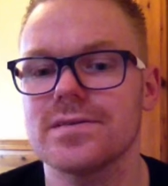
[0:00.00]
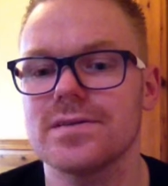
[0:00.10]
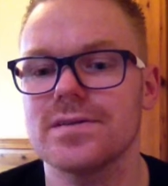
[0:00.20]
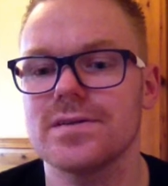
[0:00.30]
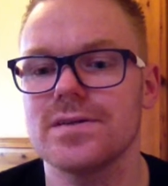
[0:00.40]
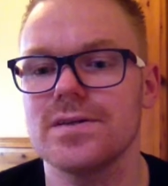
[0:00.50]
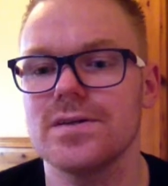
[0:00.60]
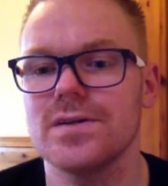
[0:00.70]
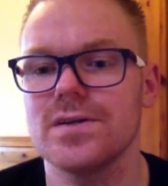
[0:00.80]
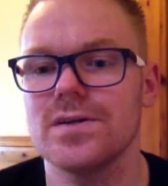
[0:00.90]

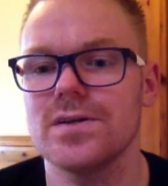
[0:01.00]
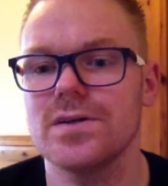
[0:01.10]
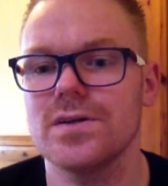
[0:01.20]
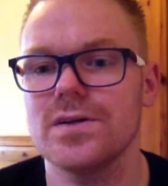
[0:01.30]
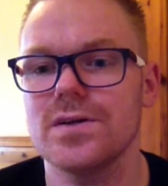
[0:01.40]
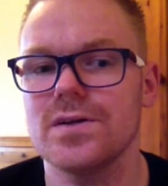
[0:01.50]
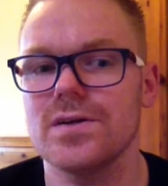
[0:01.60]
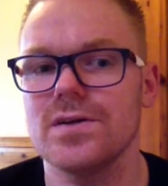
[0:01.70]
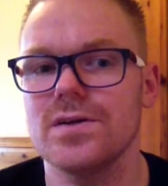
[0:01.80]
Nobody speaks.